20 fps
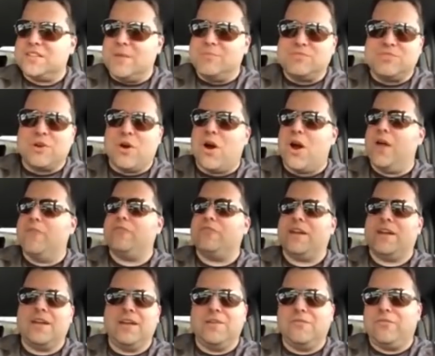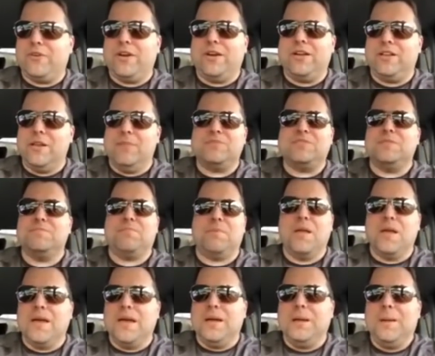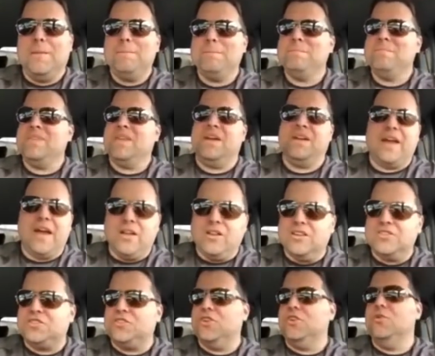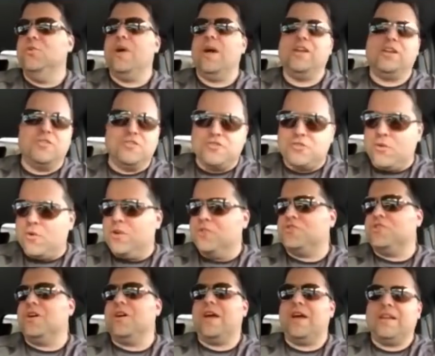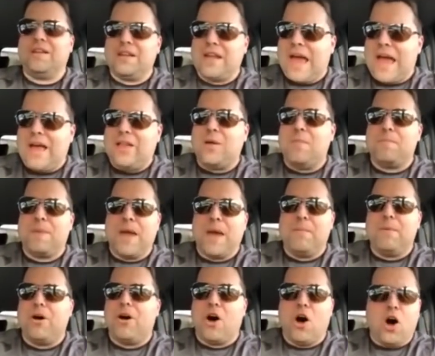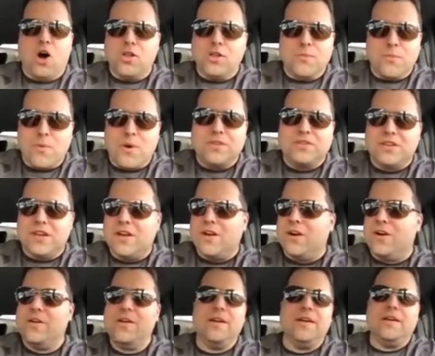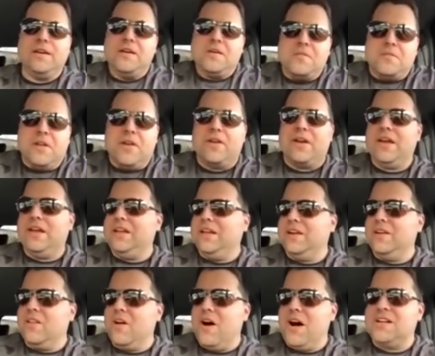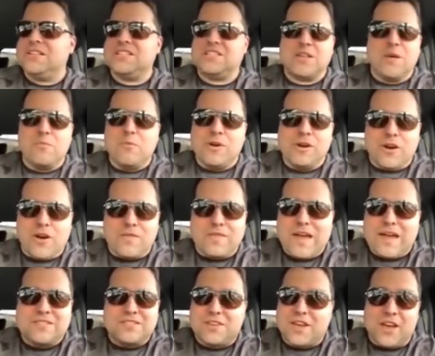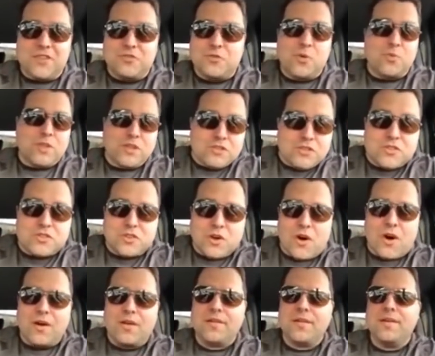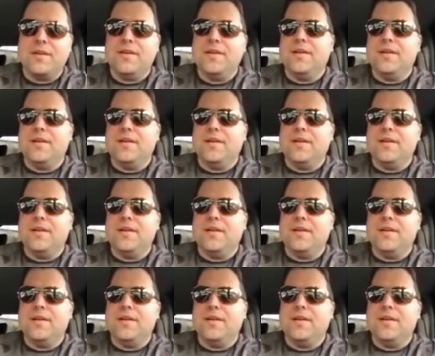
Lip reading: And I'm sorry, if a Clemson played an LSU and a Georgia and an Alabama all in 1 year, they're eating a loss somewhere on that schedule. They just are.